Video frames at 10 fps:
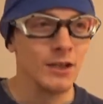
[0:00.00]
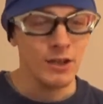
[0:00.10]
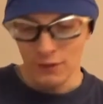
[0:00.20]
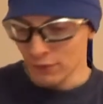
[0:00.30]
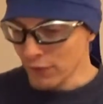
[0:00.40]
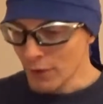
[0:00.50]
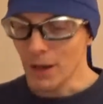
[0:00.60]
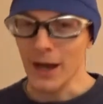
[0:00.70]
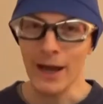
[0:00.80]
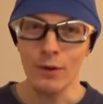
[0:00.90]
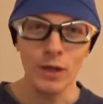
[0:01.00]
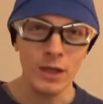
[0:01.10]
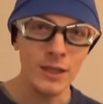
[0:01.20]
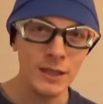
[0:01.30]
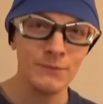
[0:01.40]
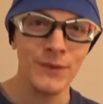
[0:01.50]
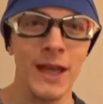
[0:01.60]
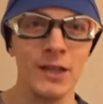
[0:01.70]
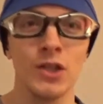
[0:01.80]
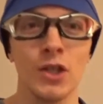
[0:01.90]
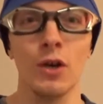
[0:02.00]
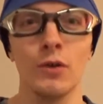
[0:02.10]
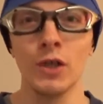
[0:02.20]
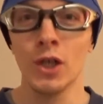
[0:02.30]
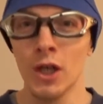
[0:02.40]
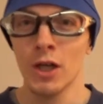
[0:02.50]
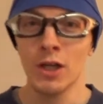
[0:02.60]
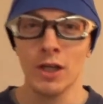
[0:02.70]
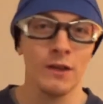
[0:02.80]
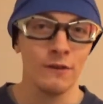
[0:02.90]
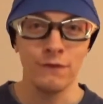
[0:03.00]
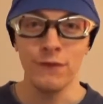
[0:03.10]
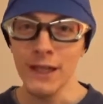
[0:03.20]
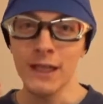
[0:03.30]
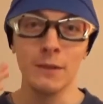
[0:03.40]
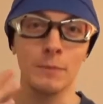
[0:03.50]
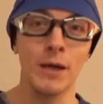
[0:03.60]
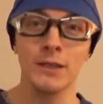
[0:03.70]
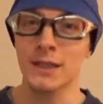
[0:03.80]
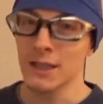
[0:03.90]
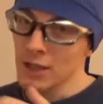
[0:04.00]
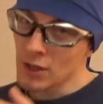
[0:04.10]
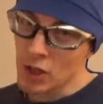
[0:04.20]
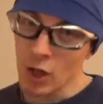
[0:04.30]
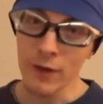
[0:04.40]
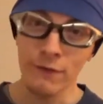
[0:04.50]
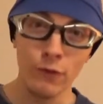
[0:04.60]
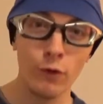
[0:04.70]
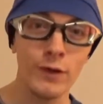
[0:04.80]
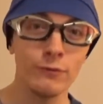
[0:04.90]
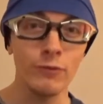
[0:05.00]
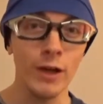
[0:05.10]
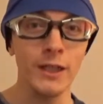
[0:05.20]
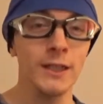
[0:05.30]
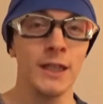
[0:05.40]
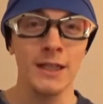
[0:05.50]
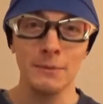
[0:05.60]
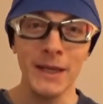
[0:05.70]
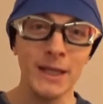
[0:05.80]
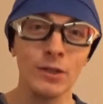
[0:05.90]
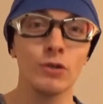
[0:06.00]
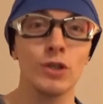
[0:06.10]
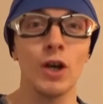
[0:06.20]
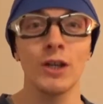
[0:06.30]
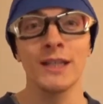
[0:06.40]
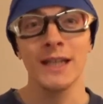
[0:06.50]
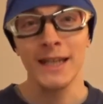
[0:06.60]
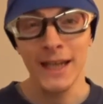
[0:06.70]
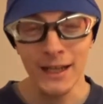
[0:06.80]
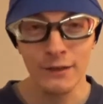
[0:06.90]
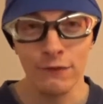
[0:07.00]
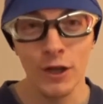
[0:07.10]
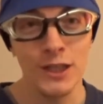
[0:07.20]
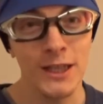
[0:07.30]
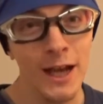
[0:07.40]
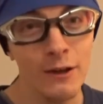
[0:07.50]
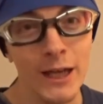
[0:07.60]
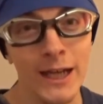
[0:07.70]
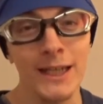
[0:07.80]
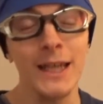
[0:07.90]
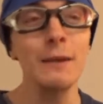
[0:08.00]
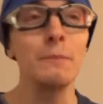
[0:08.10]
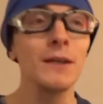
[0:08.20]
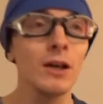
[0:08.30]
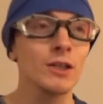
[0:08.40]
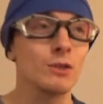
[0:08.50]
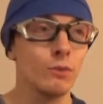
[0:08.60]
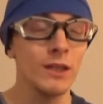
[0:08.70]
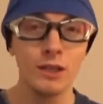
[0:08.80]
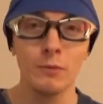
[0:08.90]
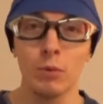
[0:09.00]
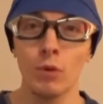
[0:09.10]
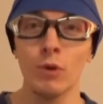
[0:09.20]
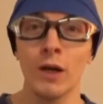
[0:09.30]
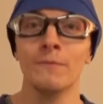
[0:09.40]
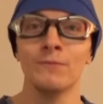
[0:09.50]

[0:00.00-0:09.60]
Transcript: From our end zone, faking the punt, going for it, running, making those yards, getting the first down, and keeping us with the ball